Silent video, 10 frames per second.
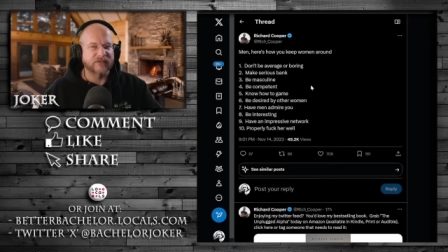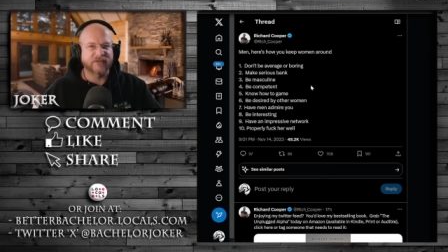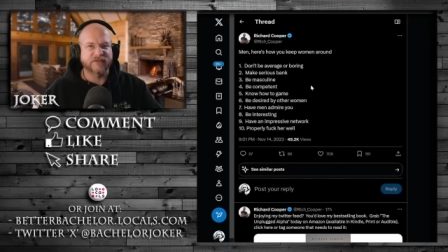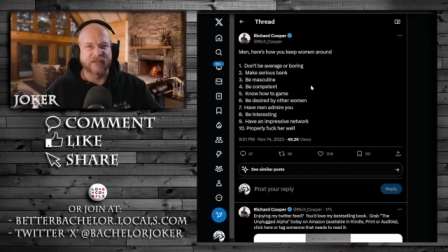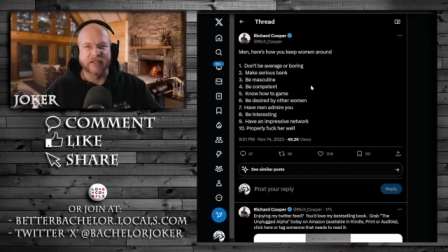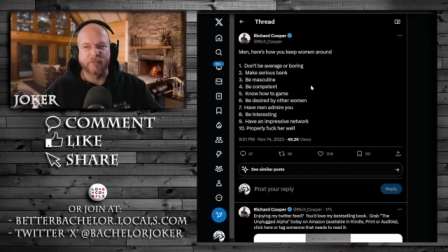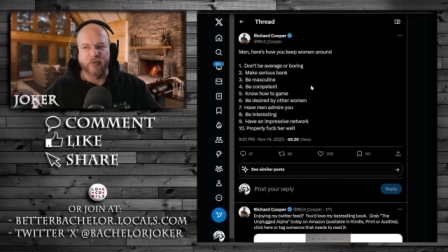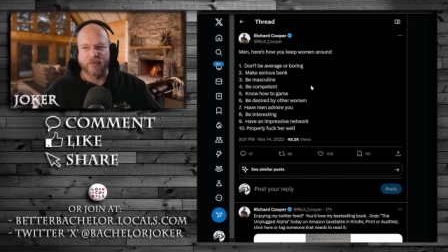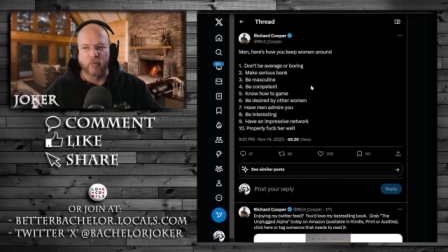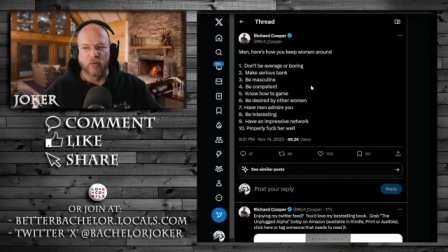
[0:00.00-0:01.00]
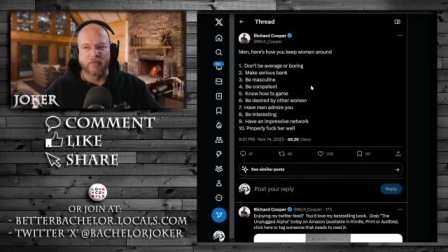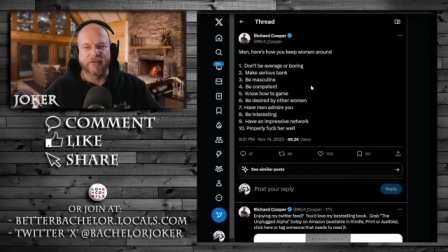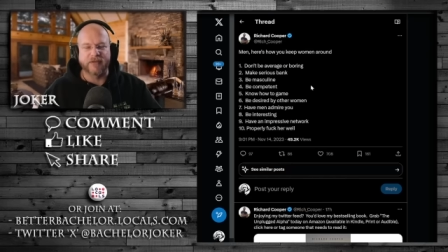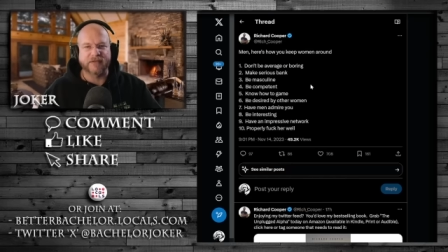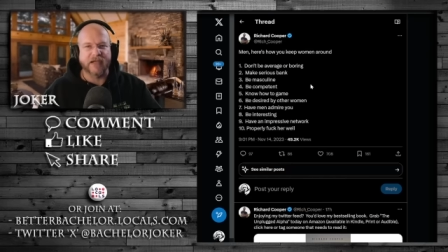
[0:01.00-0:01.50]
sleep with a woman
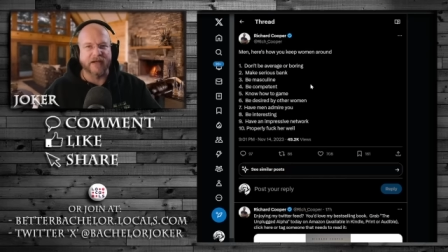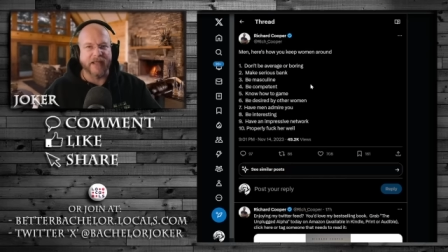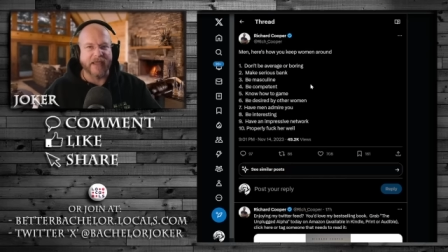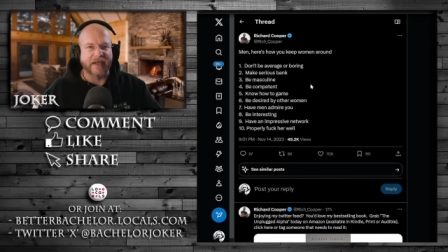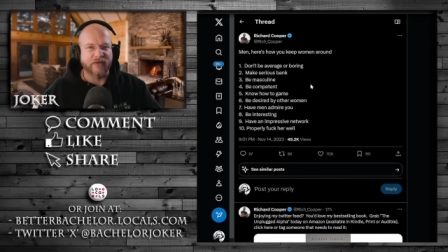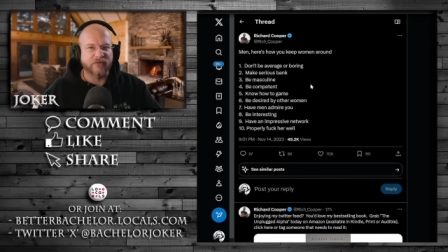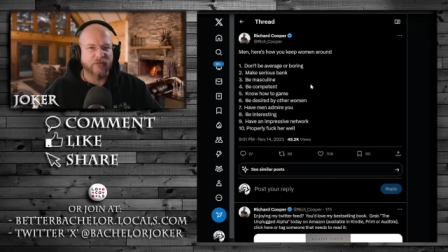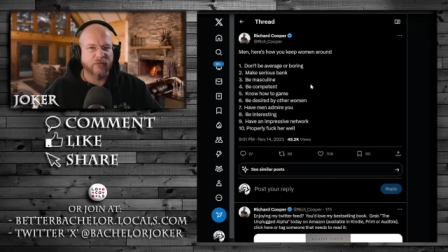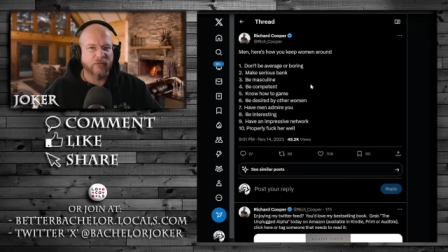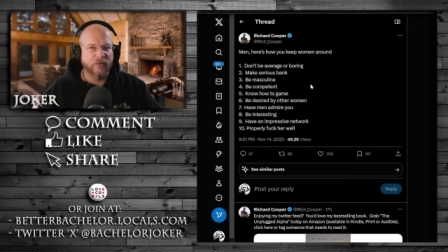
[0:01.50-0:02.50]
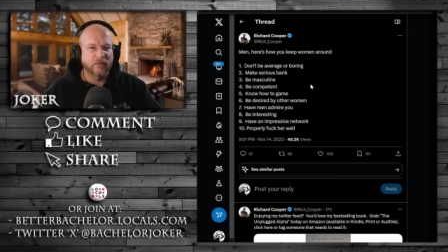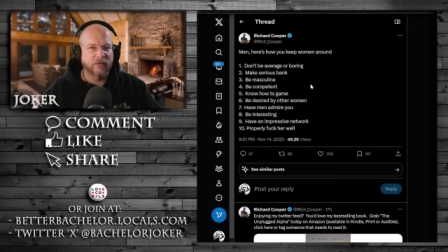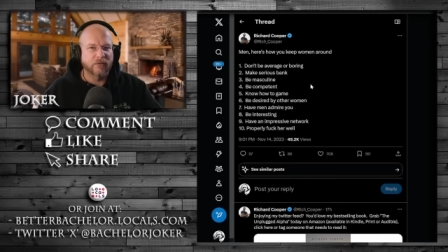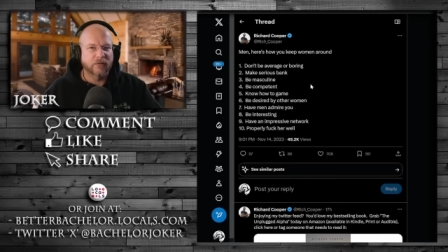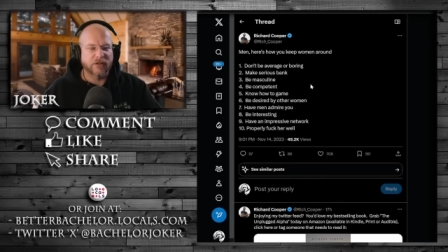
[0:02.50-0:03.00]
that's got an attitude?
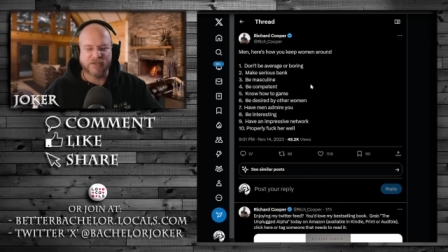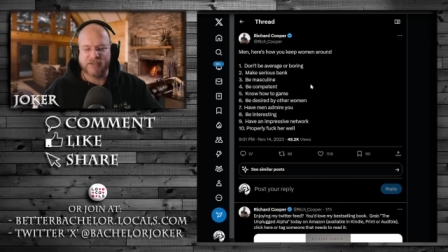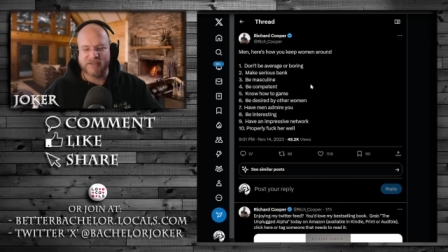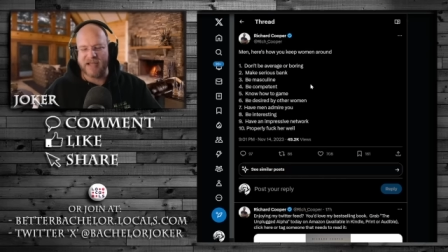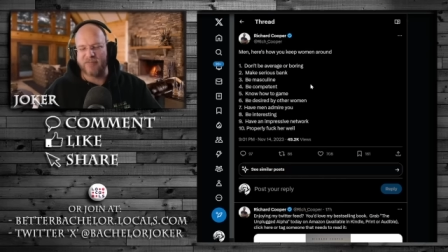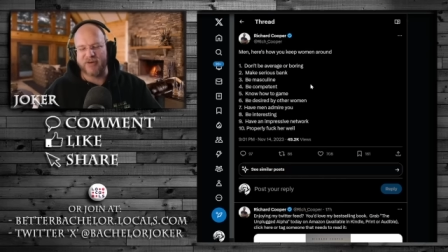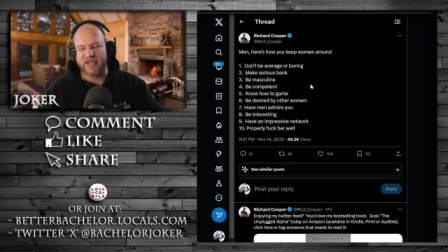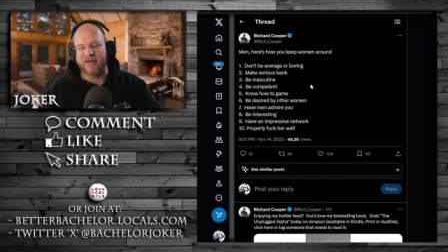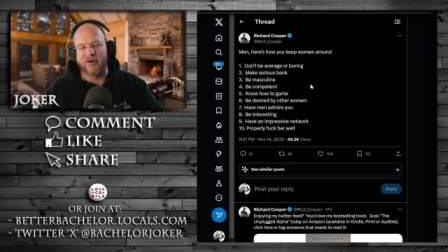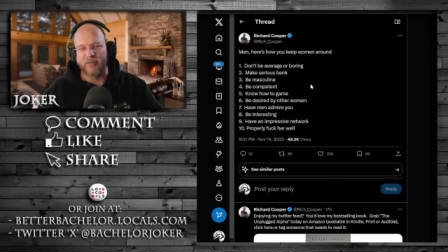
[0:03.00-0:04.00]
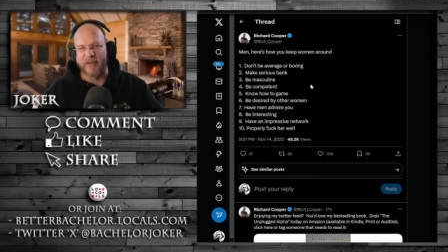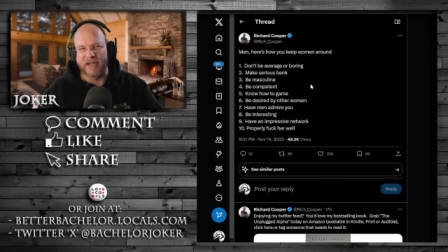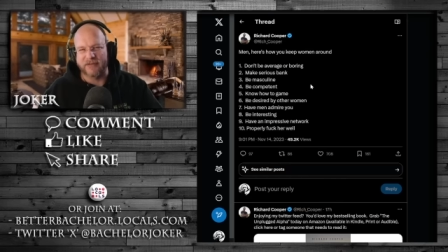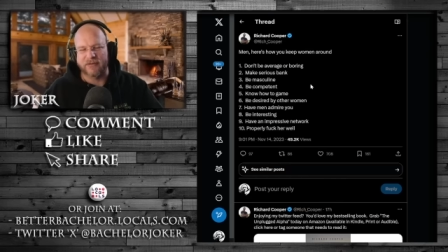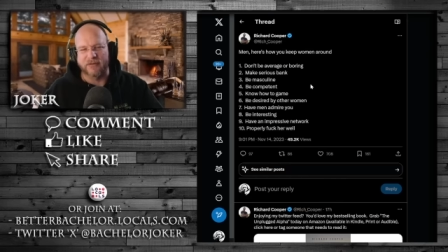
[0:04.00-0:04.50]
Because she's not bringing her
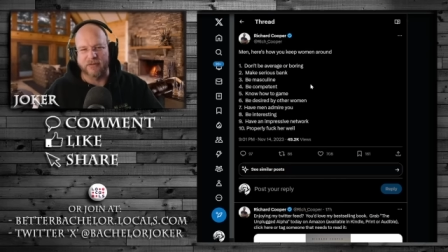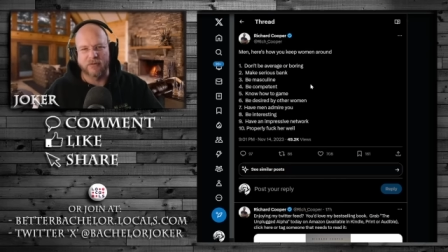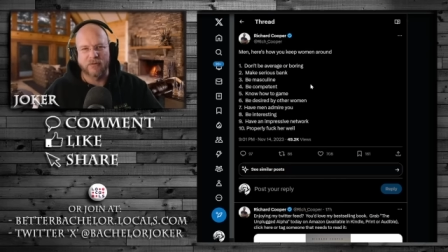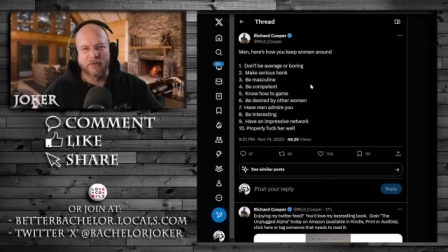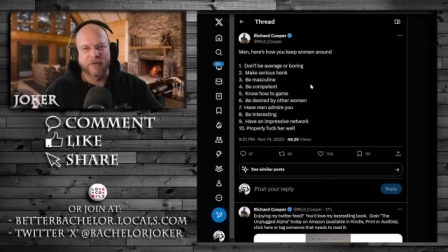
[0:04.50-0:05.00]
bank to you.